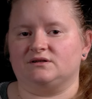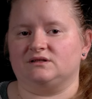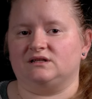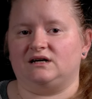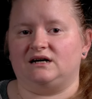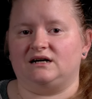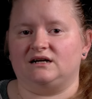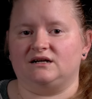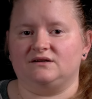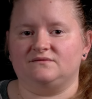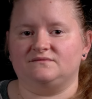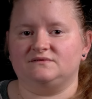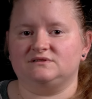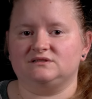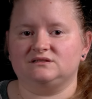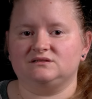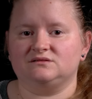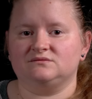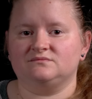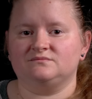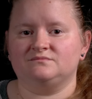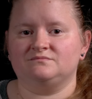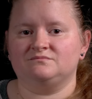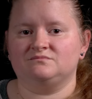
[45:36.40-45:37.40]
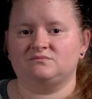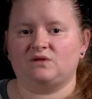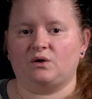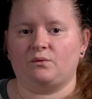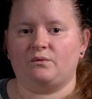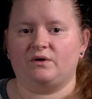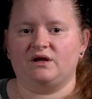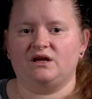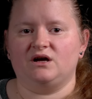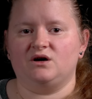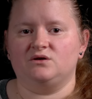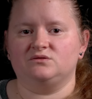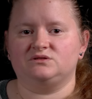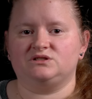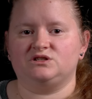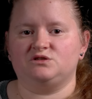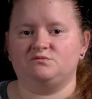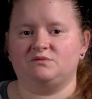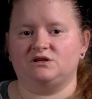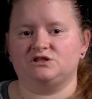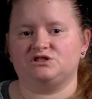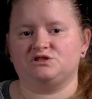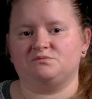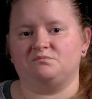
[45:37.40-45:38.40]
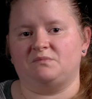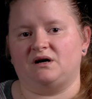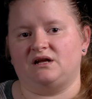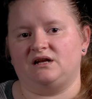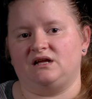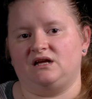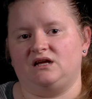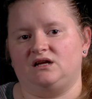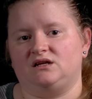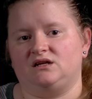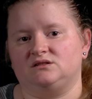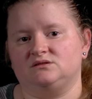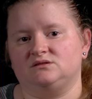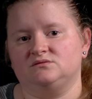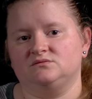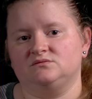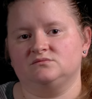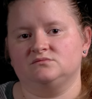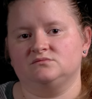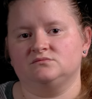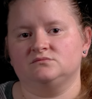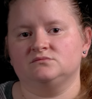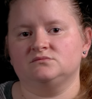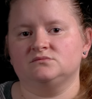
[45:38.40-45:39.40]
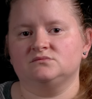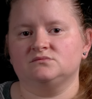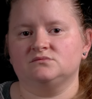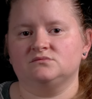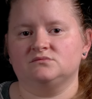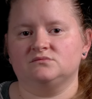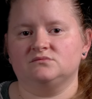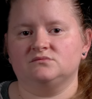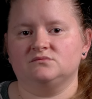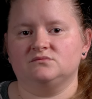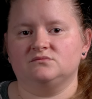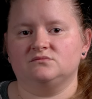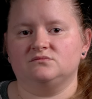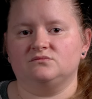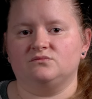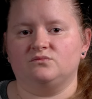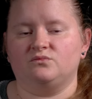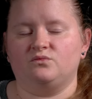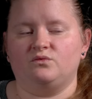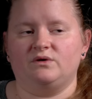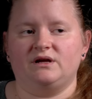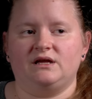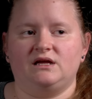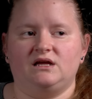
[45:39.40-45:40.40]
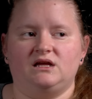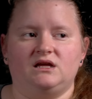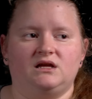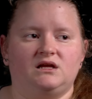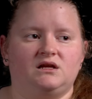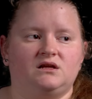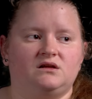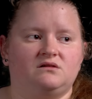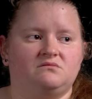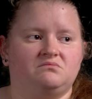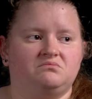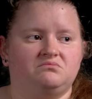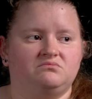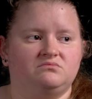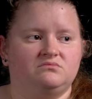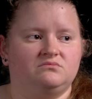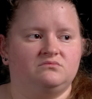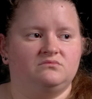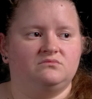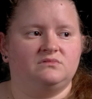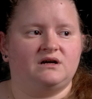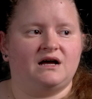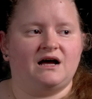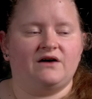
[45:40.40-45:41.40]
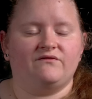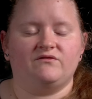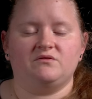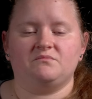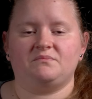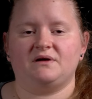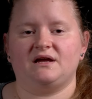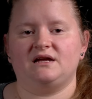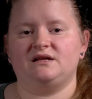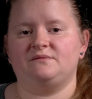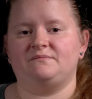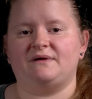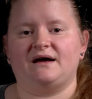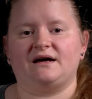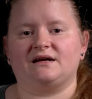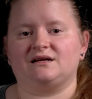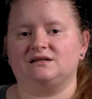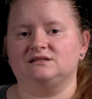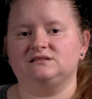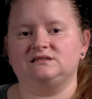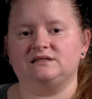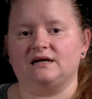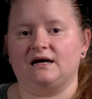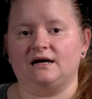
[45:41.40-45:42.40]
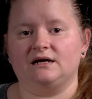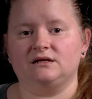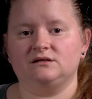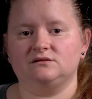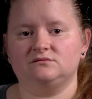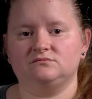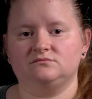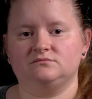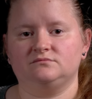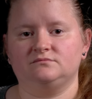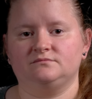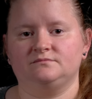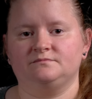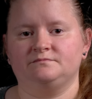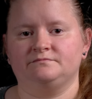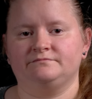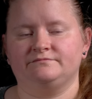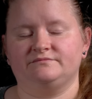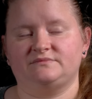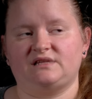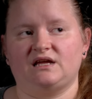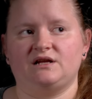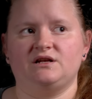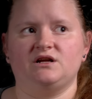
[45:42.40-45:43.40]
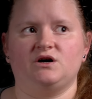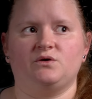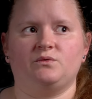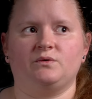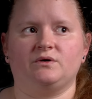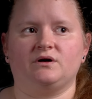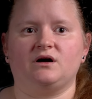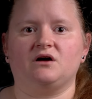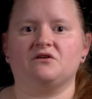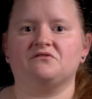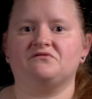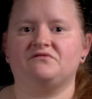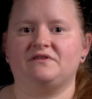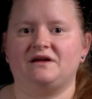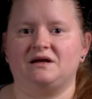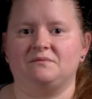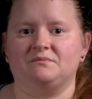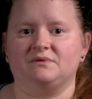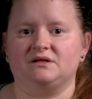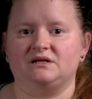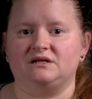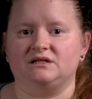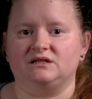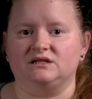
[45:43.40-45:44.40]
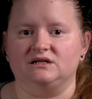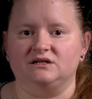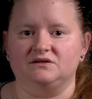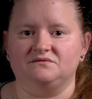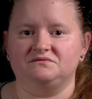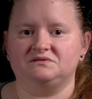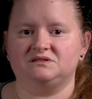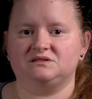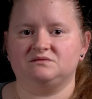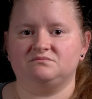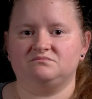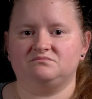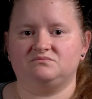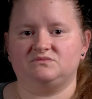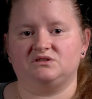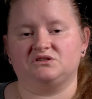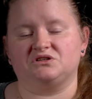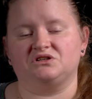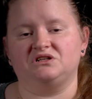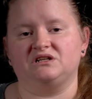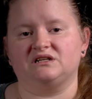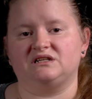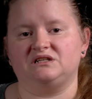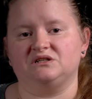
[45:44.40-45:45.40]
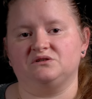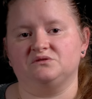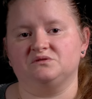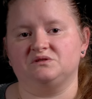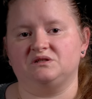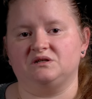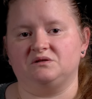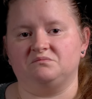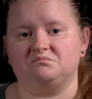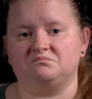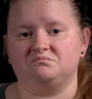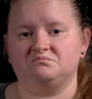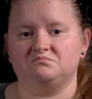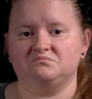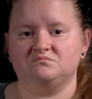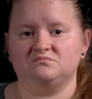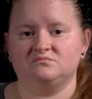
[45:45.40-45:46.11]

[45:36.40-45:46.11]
our lives. We owe too much money. We haven't paid back a debt. They know where our family lives. They're going to kill them.